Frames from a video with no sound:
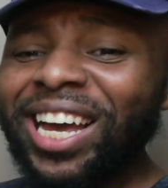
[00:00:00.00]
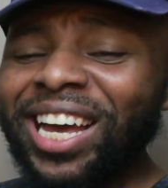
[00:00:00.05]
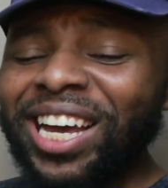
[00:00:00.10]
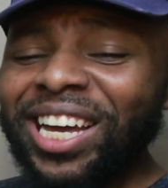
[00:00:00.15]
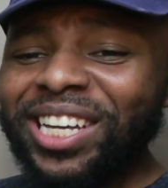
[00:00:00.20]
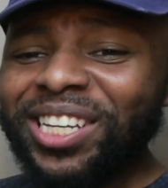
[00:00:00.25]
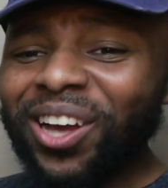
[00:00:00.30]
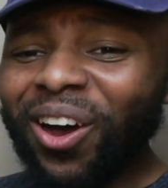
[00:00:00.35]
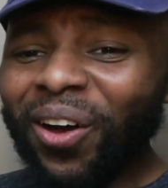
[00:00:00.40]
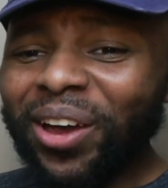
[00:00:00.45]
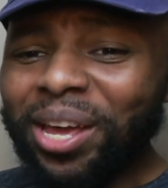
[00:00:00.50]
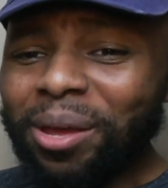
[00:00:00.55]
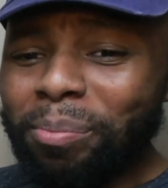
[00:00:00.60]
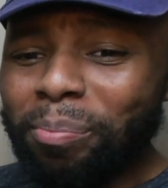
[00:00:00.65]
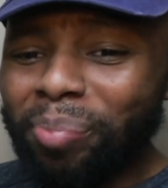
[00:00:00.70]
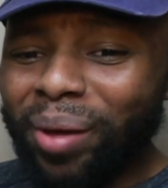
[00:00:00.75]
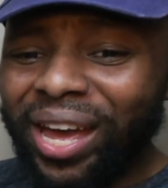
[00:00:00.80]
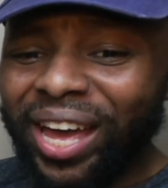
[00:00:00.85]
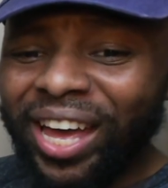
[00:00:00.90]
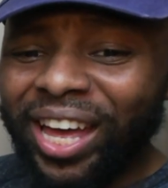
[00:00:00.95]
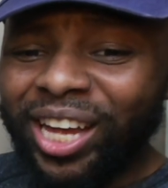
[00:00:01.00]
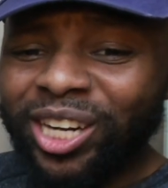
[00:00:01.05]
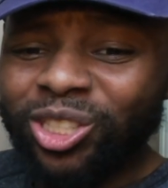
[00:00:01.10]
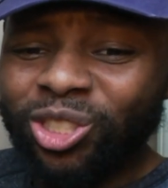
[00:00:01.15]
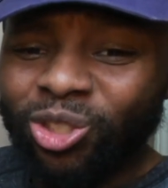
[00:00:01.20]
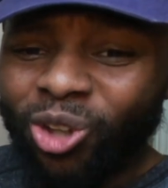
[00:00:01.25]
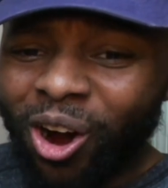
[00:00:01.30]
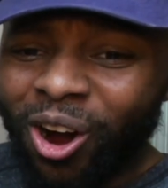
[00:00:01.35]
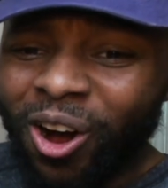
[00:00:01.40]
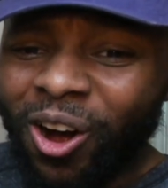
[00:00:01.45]
Yo, he's big,
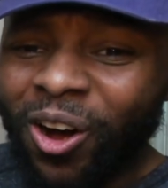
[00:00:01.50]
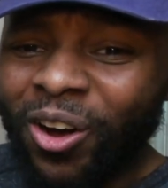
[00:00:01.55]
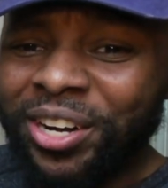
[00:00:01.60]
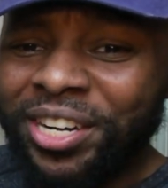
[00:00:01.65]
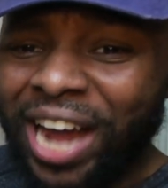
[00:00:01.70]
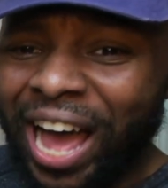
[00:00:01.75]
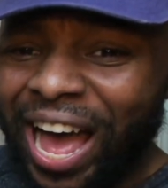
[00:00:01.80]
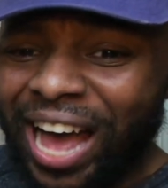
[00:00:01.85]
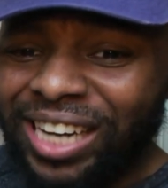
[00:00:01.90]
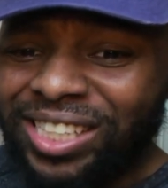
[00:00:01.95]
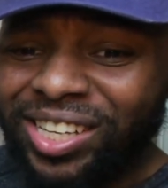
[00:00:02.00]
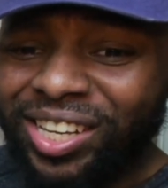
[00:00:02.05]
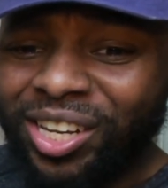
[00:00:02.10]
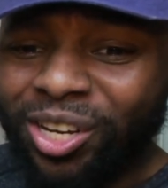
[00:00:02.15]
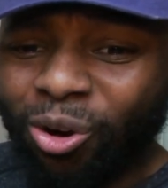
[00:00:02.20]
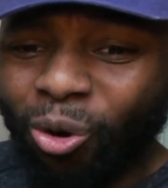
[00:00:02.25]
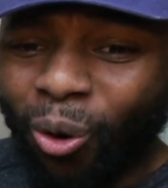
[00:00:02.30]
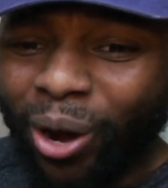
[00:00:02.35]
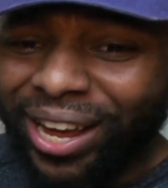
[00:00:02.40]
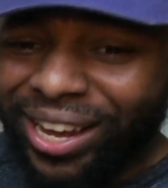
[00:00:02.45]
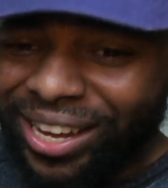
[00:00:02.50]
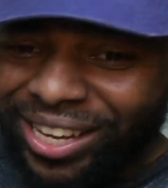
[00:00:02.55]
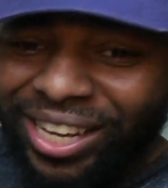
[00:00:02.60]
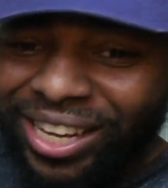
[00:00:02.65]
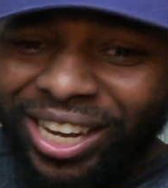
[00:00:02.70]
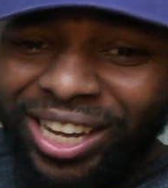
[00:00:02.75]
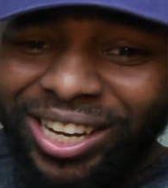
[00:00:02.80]
strong, nasty, quick.